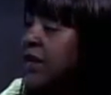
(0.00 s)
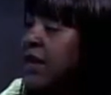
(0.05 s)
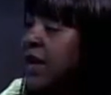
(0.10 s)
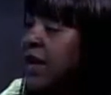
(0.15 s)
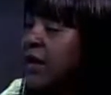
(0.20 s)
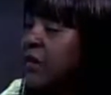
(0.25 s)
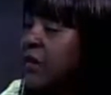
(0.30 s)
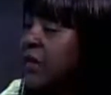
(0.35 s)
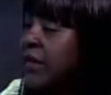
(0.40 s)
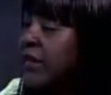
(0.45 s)

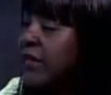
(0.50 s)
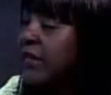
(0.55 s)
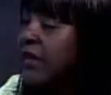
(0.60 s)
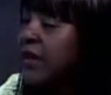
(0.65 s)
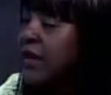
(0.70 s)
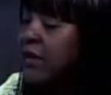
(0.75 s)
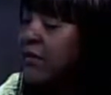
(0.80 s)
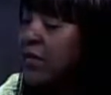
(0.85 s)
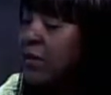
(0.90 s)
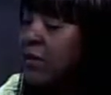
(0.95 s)
yet we
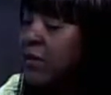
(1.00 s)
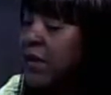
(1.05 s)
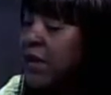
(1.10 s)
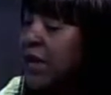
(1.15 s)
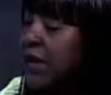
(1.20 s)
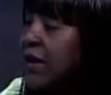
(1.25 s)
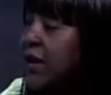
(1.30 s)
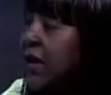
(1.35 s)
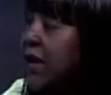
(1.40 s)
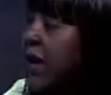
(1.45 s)
seem to
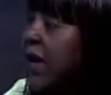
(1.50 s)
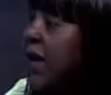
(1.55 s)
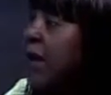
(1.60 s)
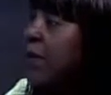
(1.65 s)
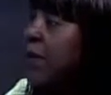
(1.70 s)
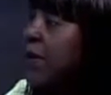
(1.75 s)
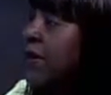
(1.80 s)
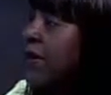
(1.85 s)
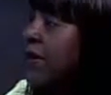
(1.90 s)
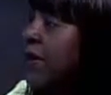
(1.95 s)
be in an
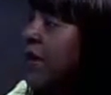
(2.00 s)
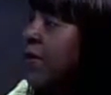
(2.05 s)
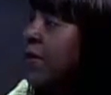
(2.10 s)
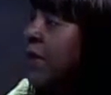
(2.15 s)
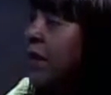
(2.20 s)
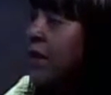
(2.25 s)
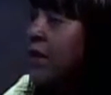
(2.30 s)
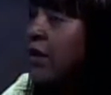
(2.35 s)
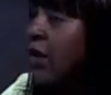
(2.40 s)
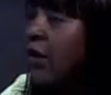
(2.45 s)

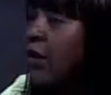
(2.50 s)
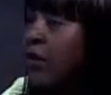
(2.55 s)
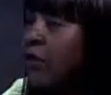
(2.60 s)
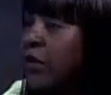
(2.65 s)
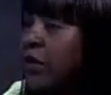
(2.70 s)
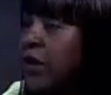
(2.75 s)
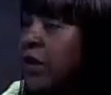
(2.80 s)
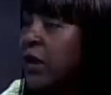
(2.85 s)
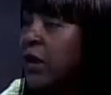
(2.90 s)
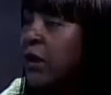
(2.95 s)
epidemic
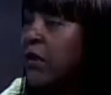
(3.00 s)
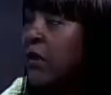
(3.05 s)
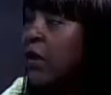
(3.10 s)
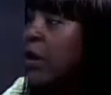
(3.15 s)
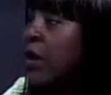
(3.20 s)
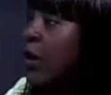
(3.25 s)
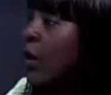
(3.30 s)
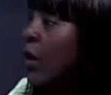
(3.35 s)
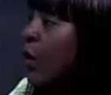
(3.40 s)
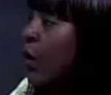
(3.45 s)
over here.
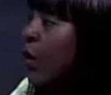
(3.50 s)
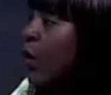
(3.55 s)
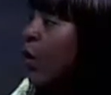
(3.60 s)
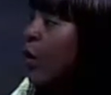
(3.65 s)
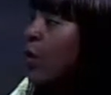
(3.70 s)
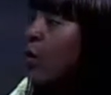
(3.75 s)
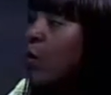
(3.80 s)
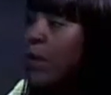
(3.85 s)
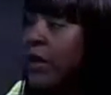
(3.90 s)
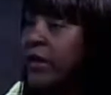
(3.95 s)

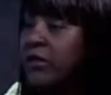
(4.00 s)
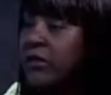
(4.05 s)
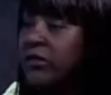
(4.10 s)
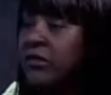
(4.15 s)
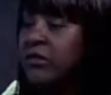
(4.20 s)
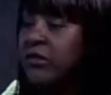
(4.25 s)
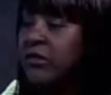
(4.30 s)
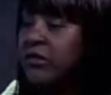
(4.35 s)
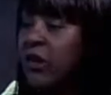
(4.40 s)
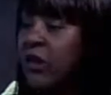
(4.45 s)
Who wants
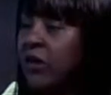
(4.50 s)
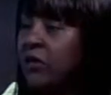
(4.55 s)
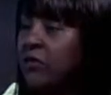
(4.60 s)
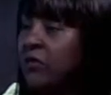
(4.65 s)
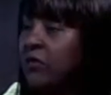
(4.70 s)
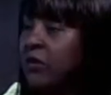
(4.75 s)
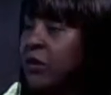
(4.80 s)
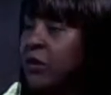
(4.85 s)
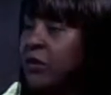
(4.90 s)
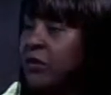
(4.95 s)
to start
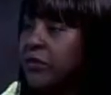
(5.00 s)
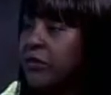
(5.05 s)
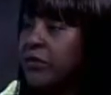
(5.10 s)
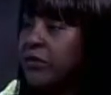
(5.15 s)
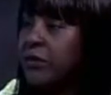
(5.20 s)
first?